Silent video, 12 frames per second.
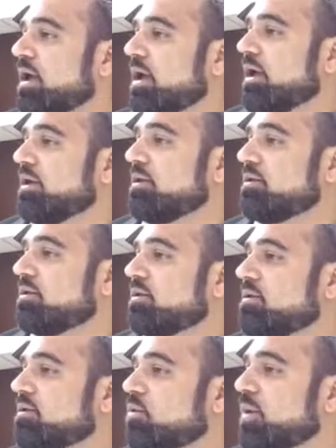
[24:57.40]
And
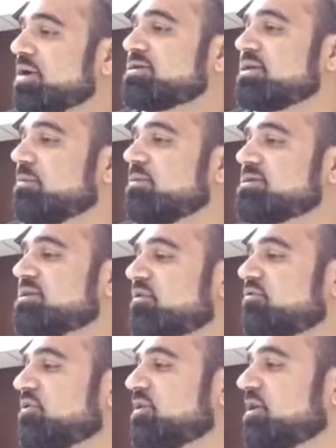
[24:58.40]
wisdom is
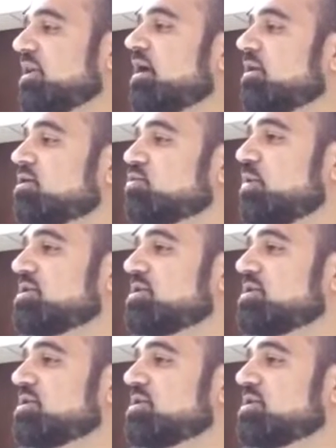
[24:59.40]
different than knowledge.